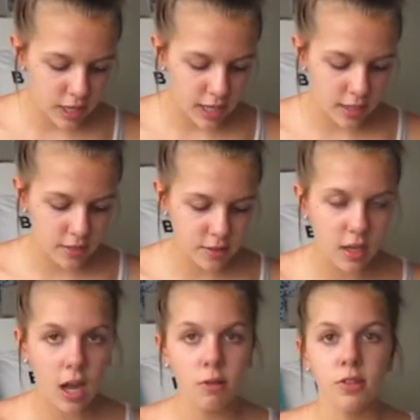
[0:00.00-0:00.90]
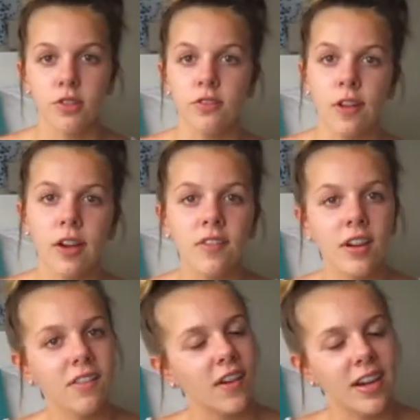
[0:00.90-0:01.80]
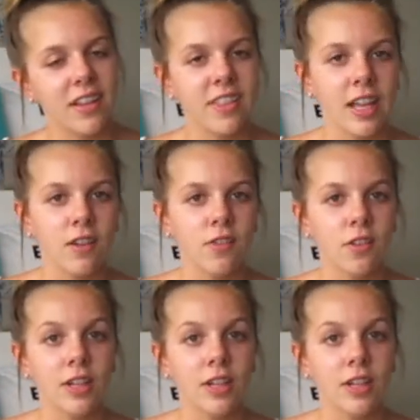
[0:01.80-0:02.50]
and I was very, very, very thankful,